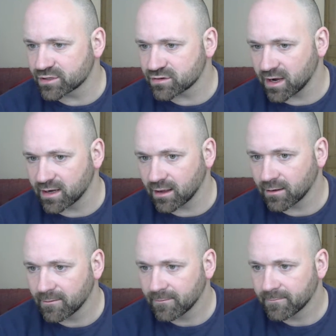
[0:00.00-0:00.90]
training?
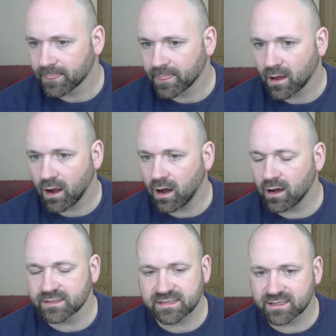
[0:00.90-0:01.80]

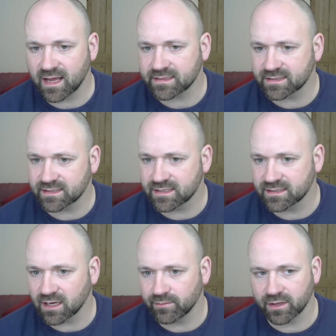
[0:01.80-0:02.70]
Ours isn't
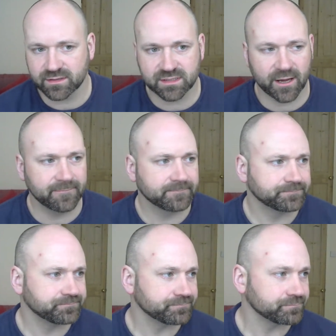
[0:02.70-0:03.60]
STCW. So
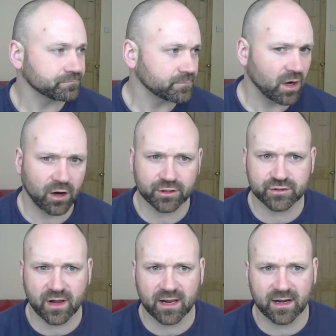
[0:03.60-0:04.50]
our
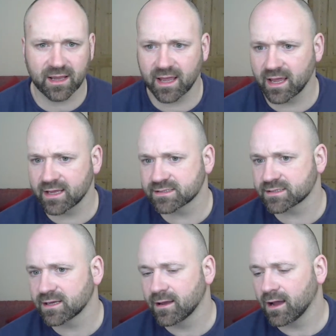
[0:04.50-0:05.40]
training is,